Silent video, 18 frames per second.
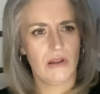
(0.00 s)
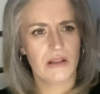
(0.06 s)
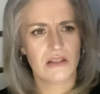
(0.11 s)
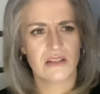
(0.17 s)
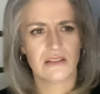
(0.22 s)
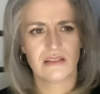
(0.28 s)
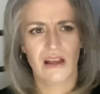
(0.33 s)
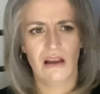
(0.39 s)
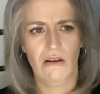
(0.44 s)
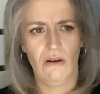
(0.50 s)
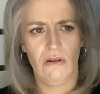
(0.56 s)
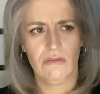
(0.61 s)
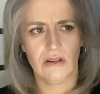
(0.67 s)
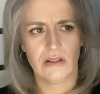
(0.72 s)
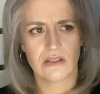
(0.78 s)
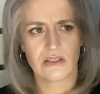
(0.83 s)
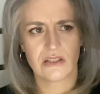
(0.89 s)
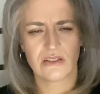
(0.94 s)
Is that
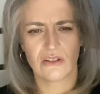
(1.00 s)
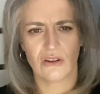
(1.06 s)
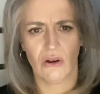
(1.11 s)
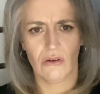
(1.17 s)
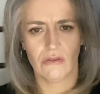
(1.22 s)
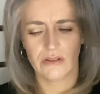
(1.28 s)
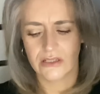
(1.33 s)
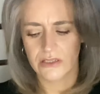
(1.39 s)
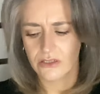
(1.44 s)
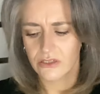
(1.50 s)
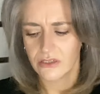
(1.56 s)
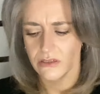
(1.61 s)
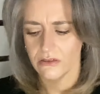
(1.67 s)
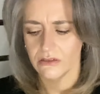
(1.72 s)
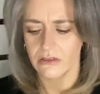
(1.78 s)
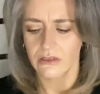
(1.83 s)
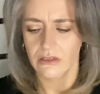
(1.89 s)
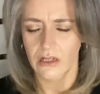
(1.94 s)
orange? It's not orange.
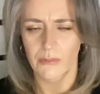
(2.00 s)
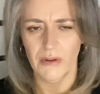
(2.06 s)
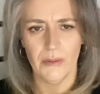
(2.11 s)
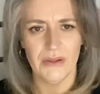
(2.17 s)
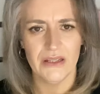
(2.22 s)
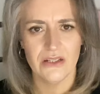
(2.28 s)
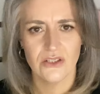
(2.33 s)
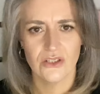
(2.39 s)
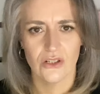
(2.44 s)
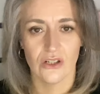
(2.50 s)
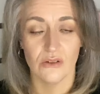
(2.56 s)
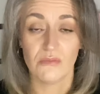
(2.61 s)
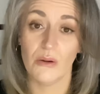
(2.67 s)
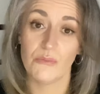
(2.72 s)
Am I being dumb?